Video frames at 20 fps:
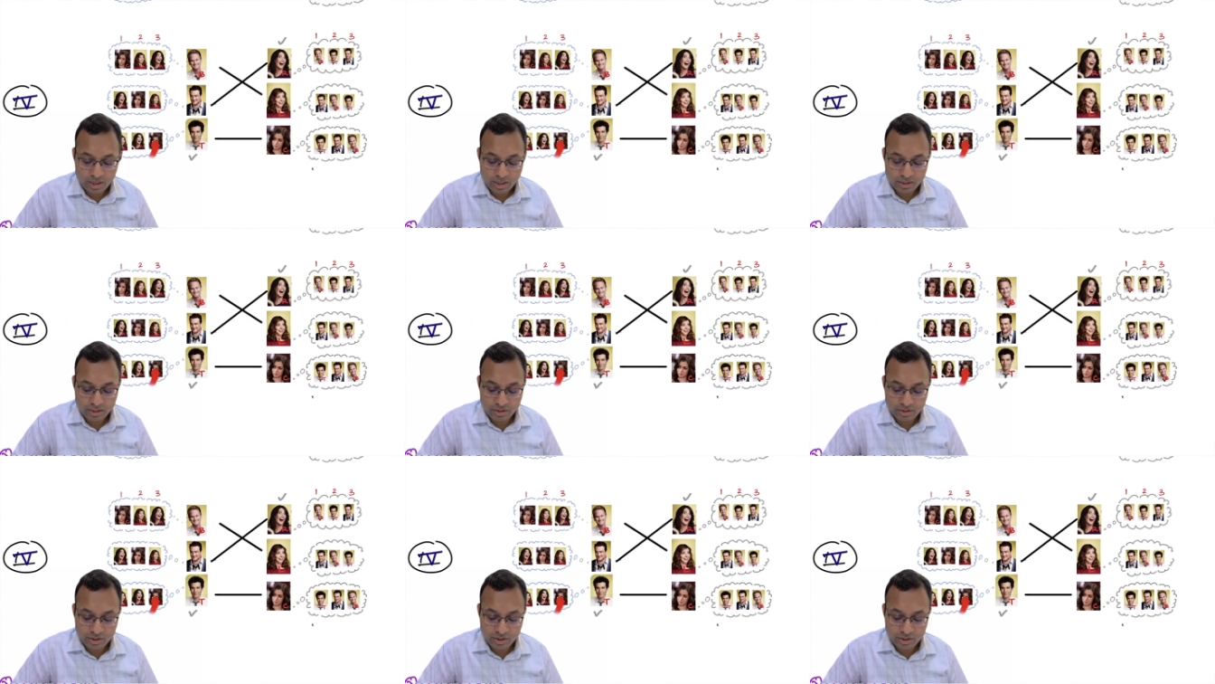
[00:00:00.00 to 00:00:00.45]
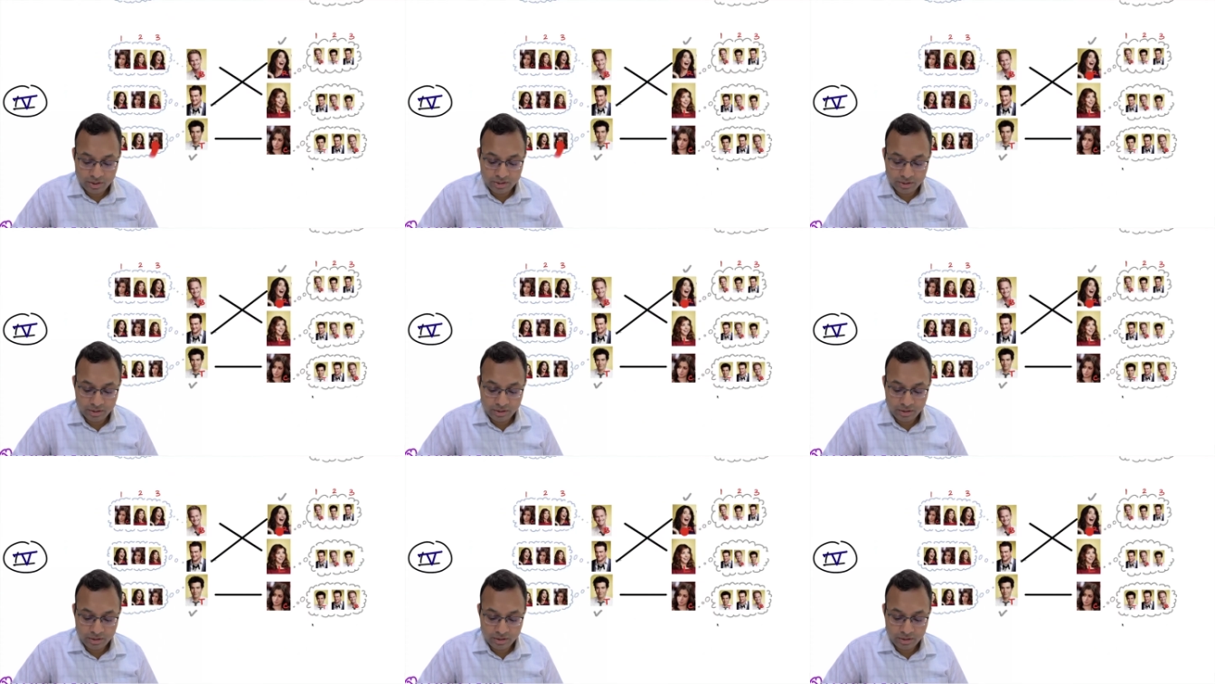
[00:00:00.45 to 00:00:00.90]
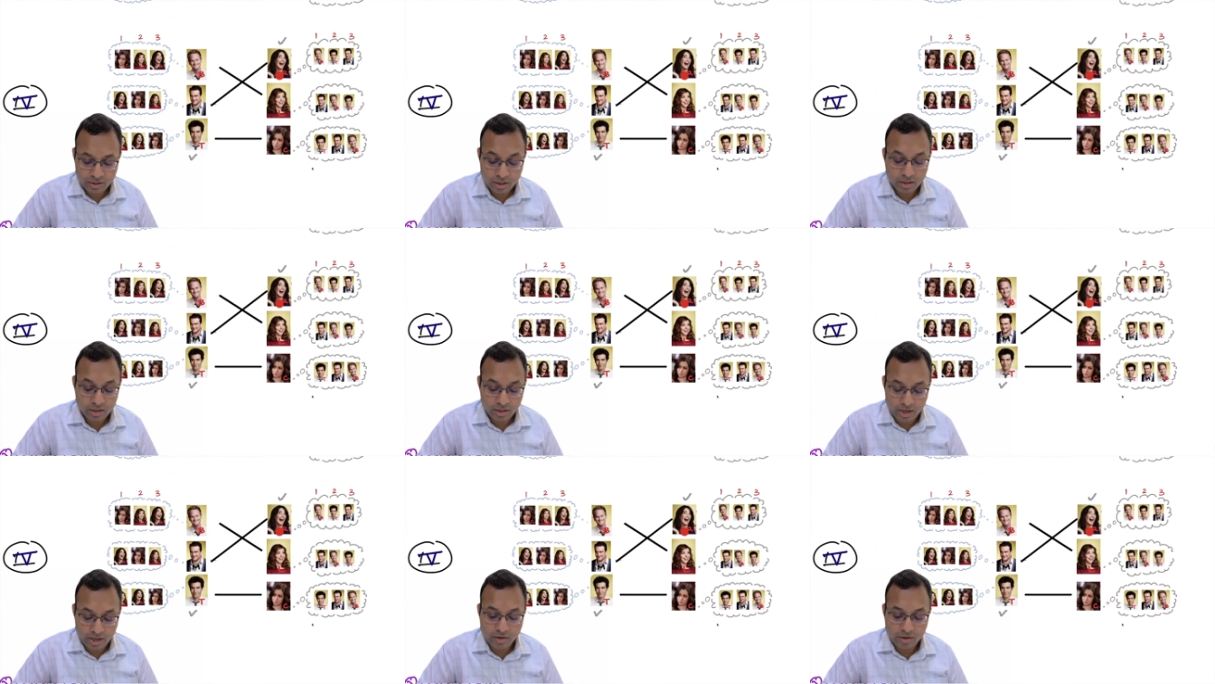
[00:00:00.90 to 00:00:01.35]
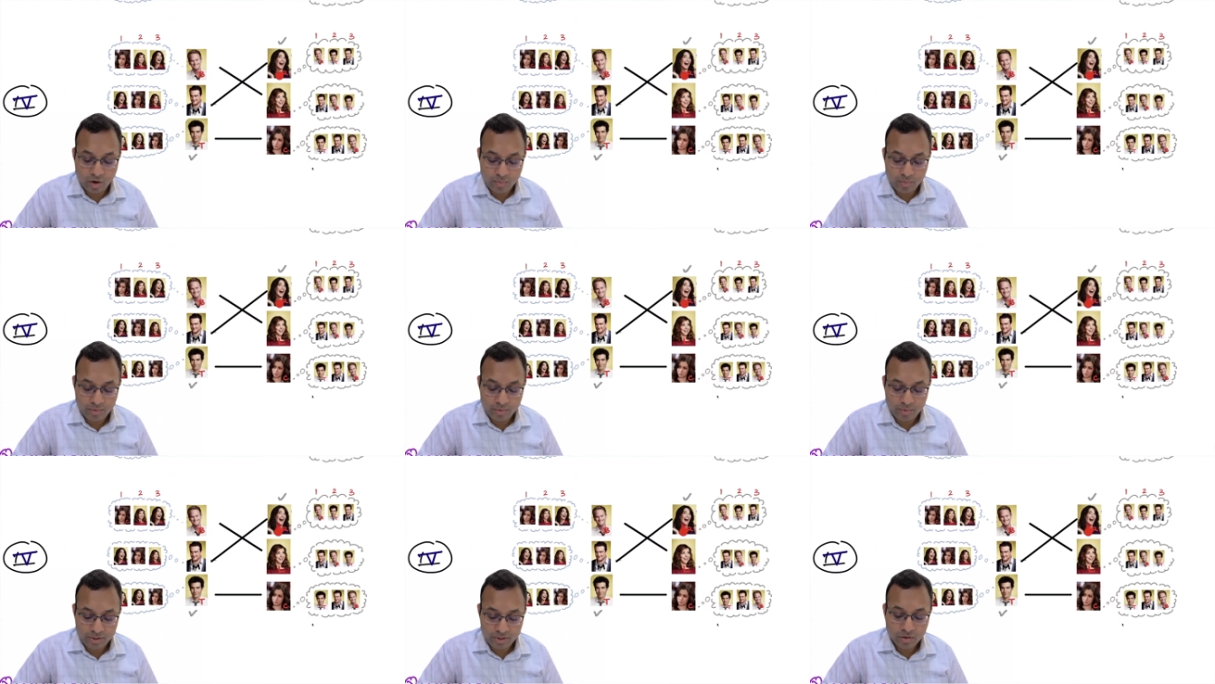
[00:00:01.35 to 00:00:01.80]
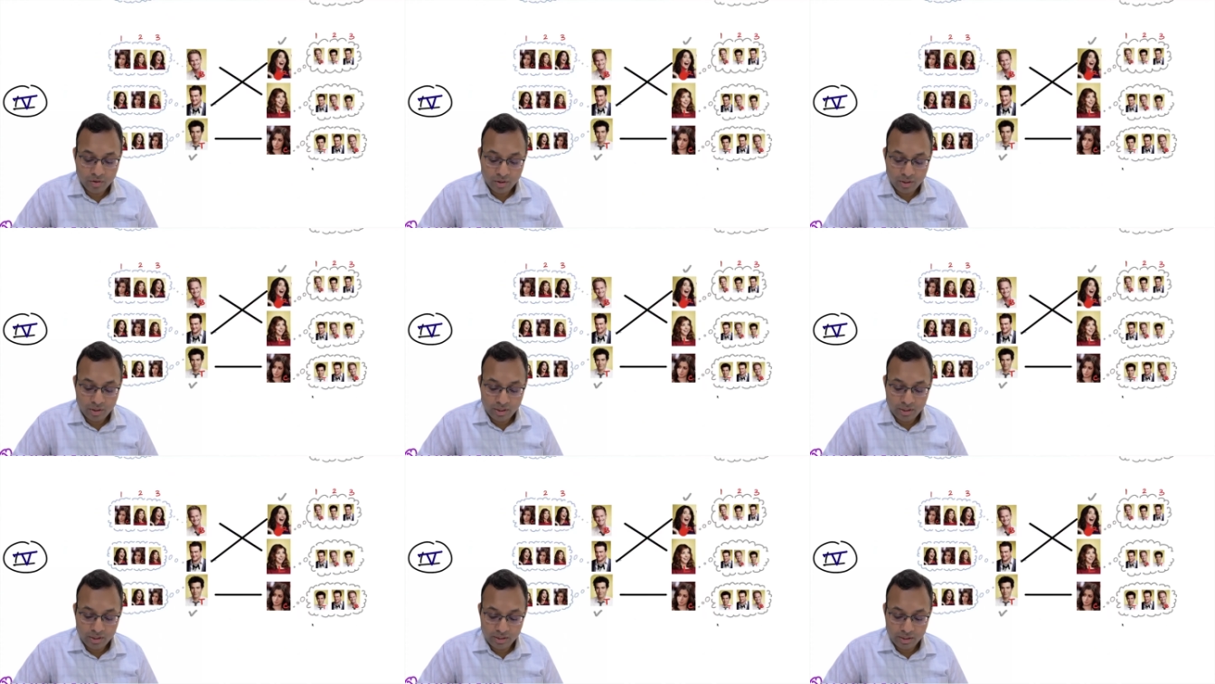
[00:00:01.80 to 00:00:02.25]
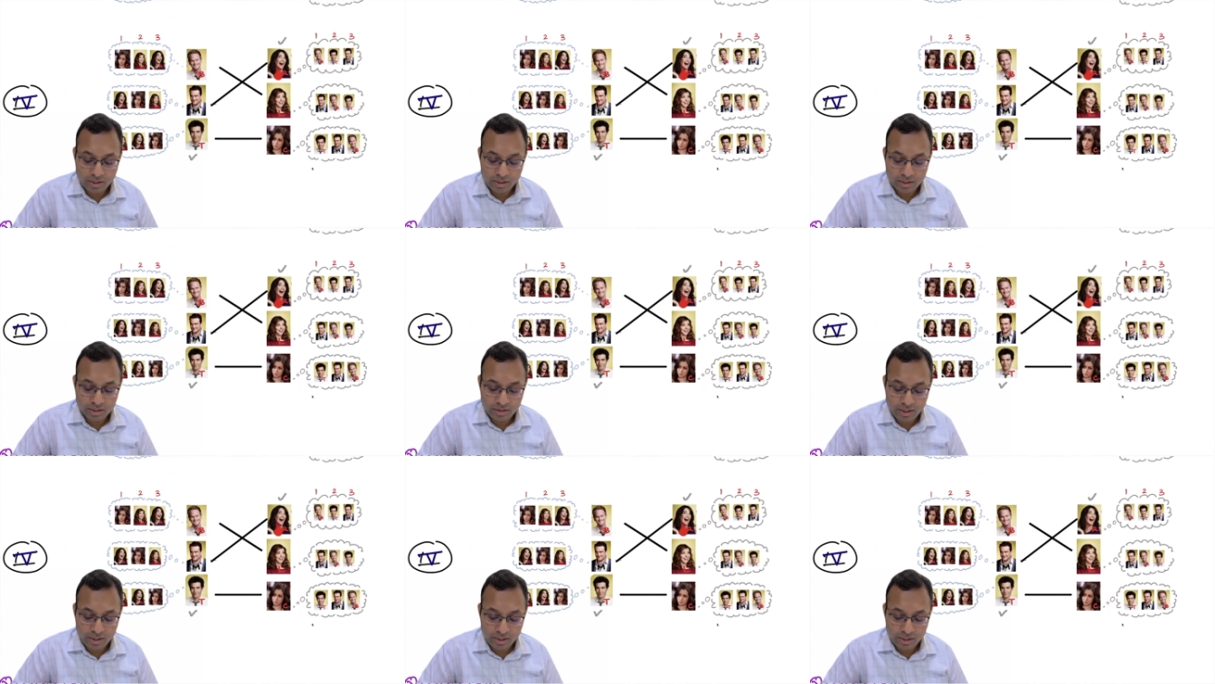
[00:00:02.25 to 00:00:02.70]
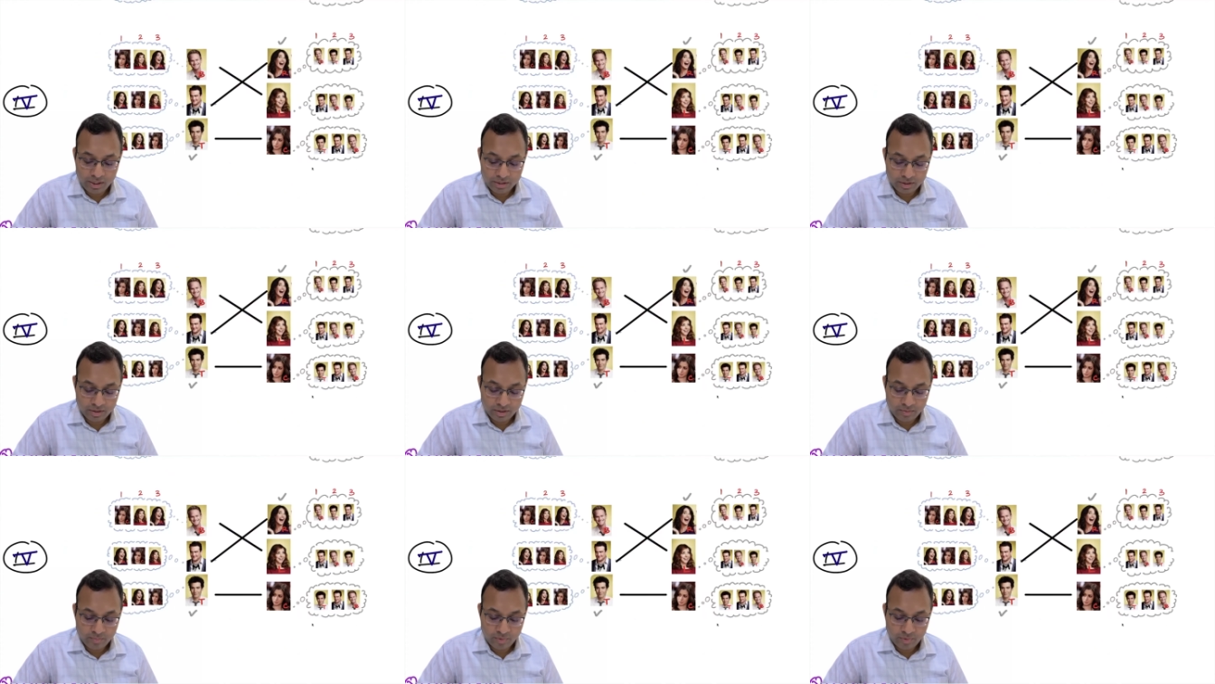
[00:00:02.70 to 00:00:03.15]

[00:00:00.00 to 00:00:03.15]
and Christian uh, and Robin in the inner list